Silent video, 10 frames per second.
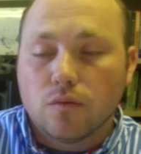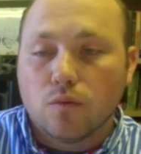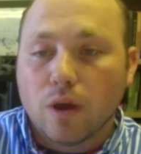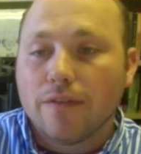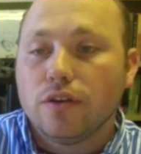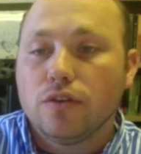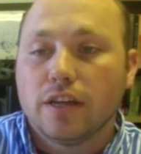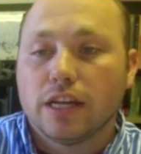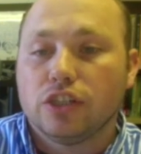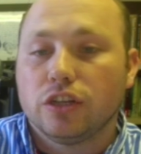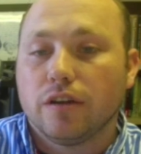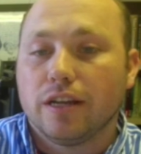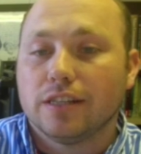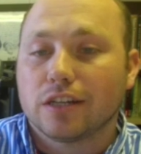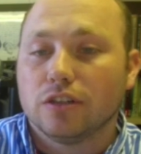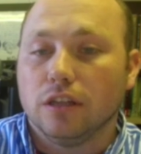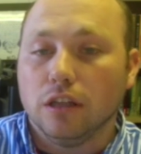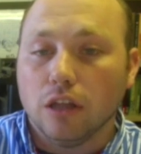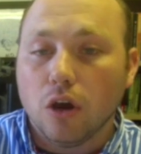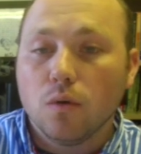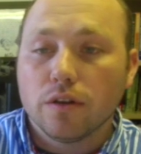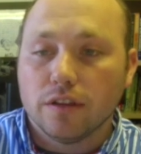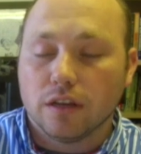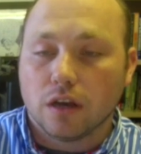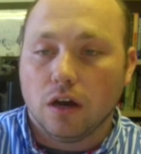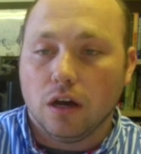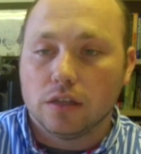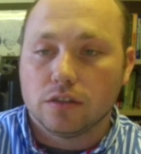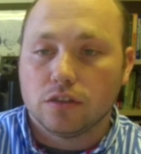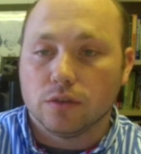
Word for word: revenue that I generate is actually lower than the cost,